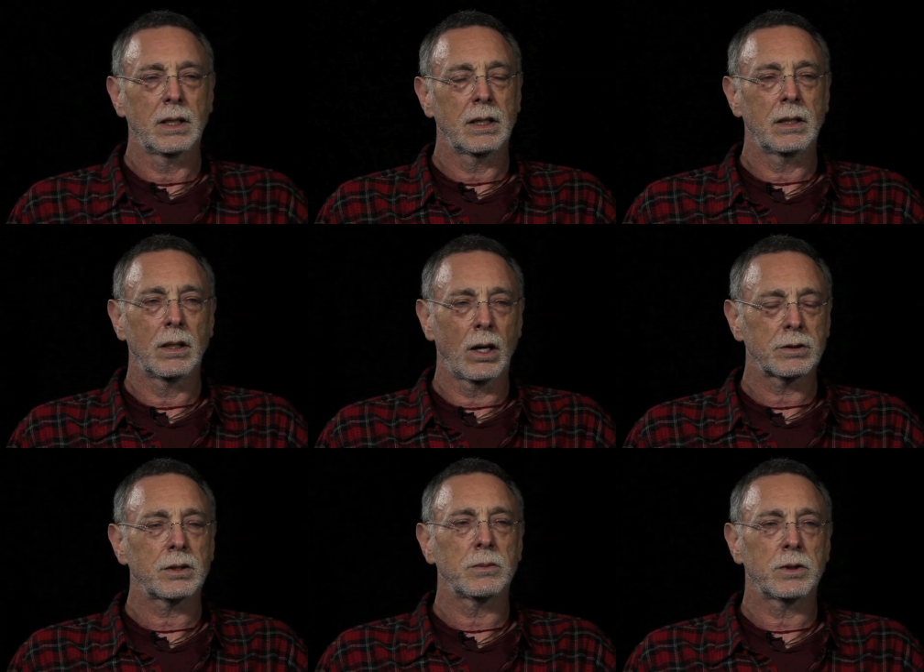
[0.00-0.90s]
he
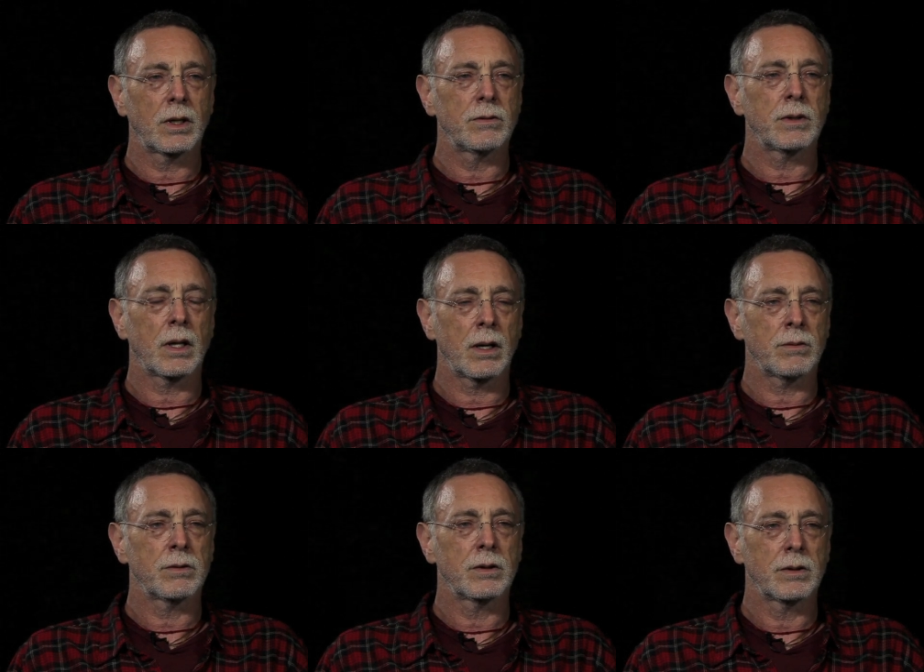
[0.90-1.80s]
lost himself in
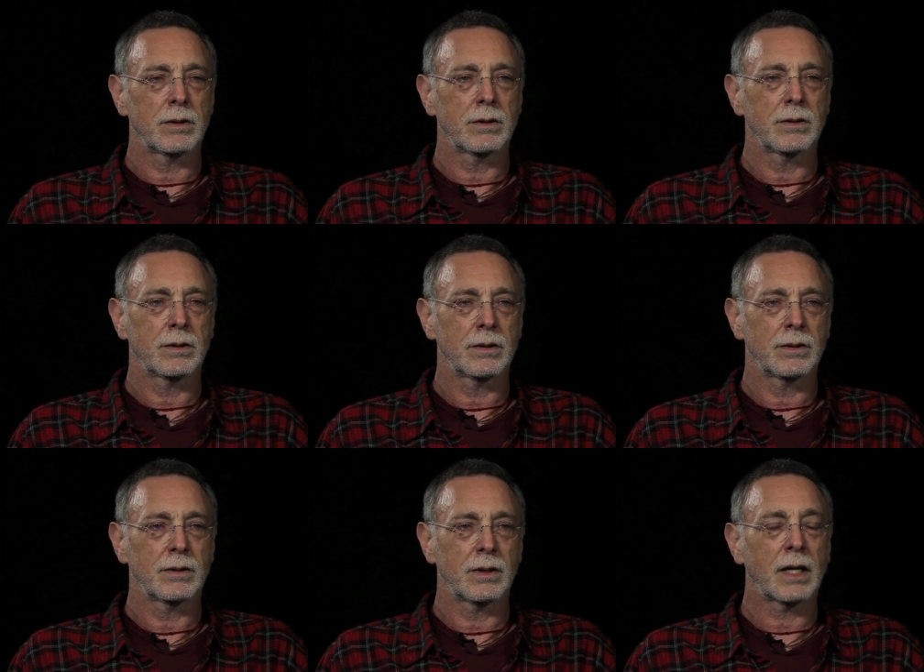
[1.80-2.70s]
love.
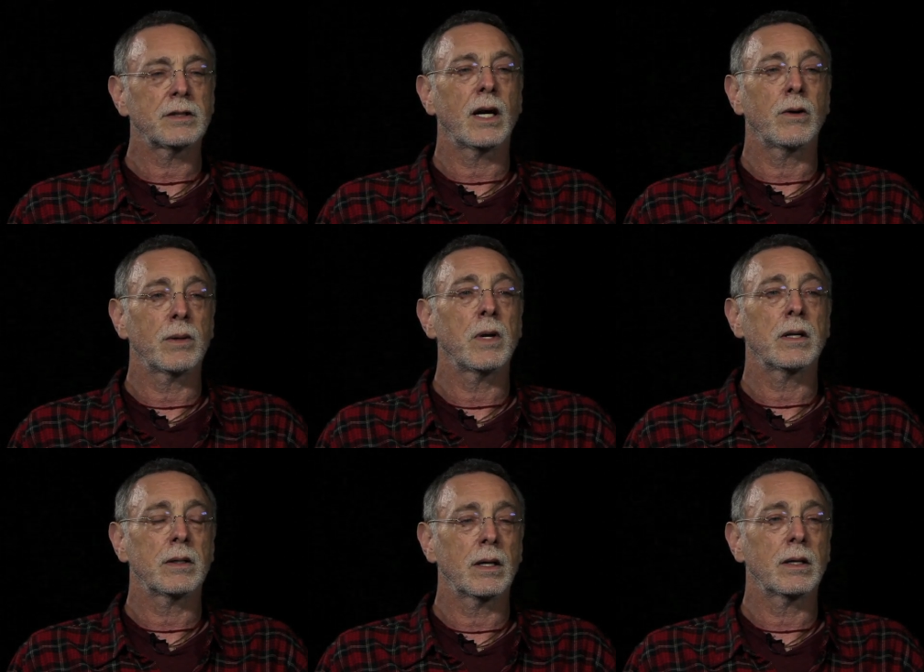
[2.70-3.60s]
That's how he
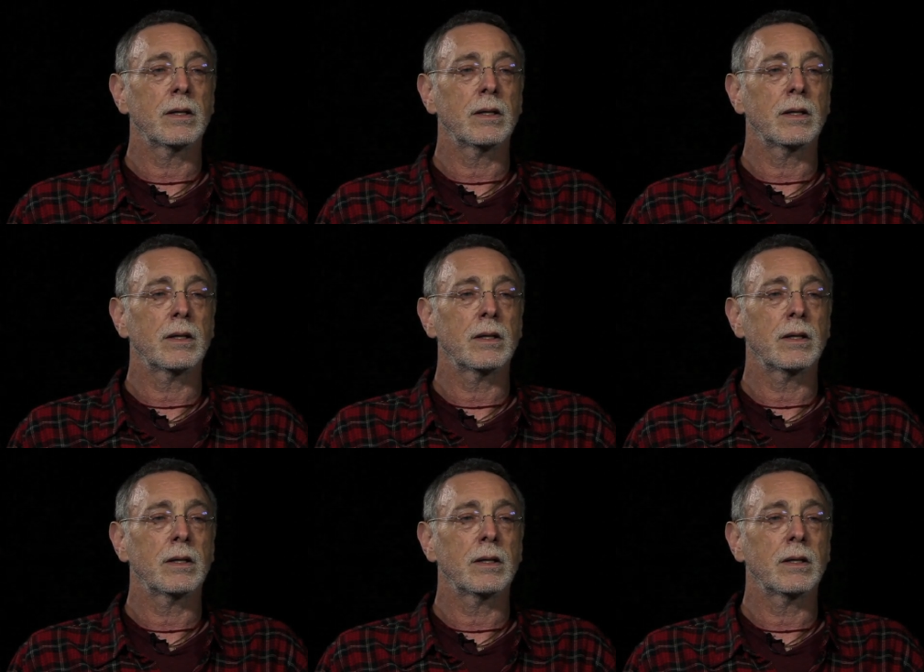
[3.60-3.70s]
meditated.